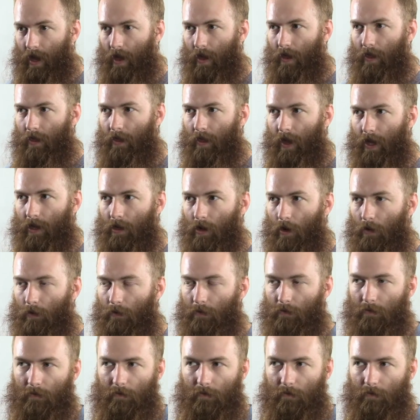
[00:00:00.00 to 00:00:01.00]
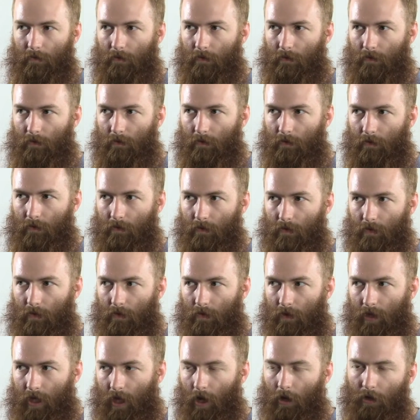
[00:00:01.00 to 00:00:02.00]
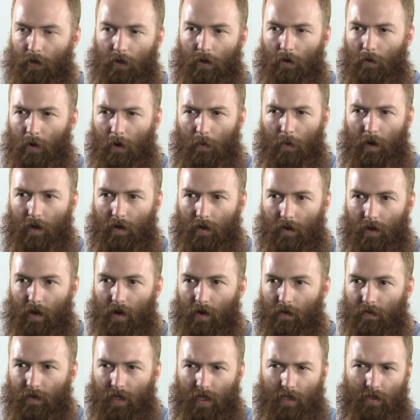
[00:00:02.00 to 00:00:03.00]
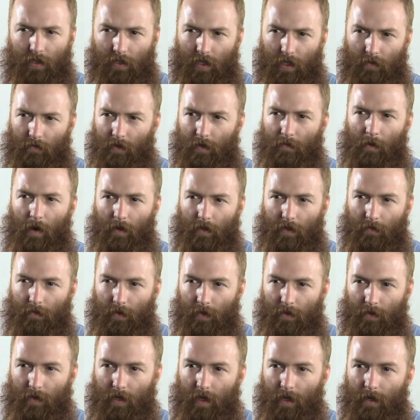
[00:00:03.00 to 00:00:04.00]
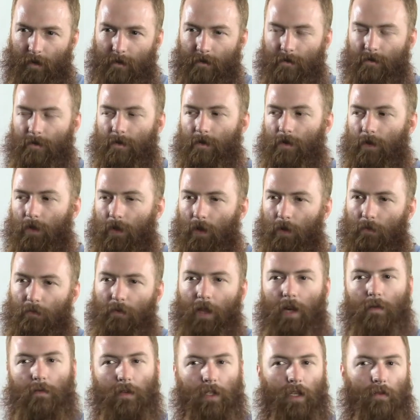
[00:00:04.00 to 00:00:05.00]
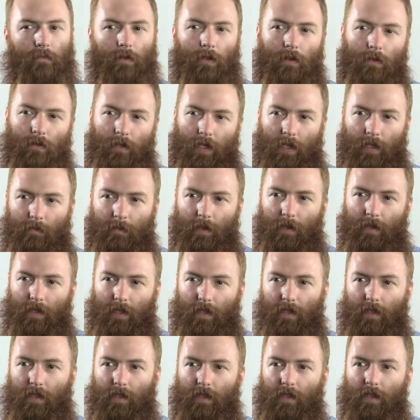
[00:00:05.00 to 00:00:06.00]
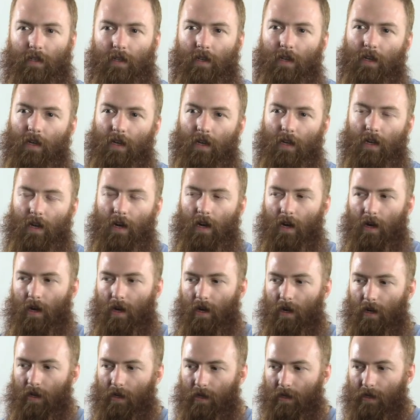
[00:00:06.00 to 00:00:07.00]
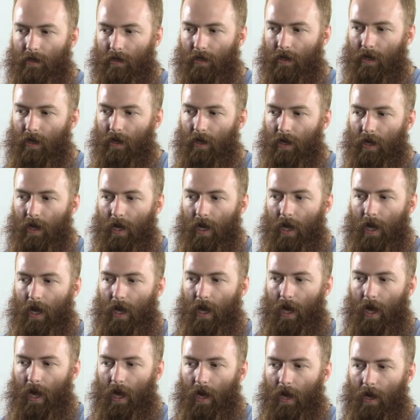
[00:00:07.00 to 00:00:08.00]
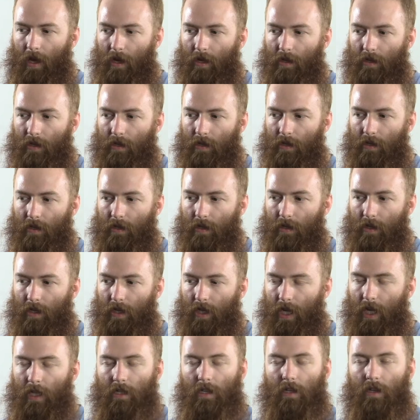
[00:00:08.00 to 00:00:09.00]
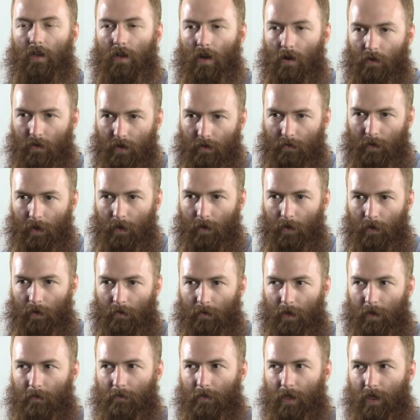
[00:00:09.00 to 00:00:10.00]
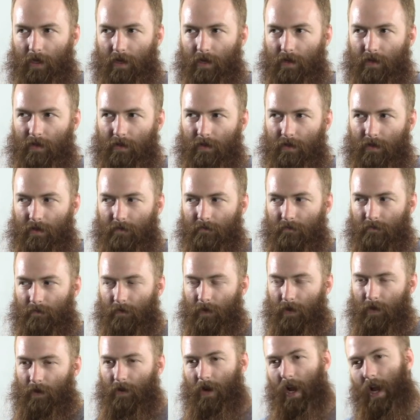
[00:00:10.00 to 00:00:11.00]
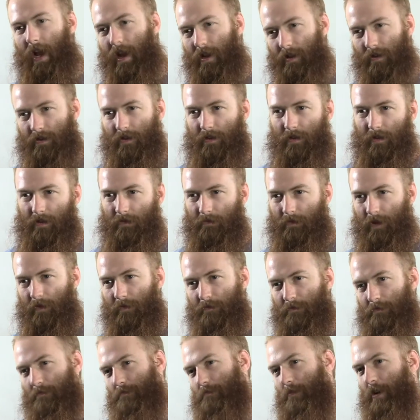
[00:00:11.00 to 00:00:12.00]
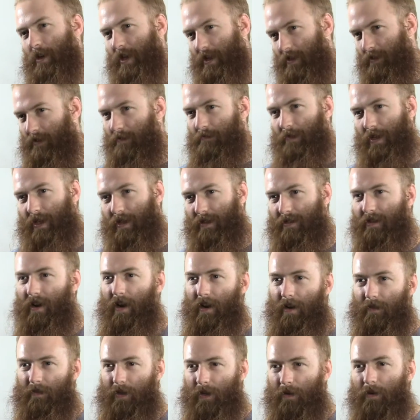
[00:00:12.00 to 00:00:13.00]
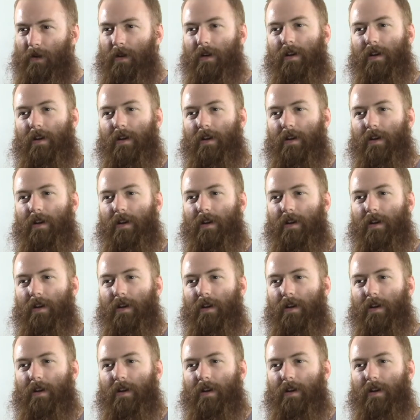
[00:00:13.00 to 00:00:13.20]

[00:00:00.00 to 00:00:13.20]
they also don't want to wear gloves. That's just irresponsible. So play with someone who's experienced, and get to know them a little bit, because their hand's gonna potentially be inside of you.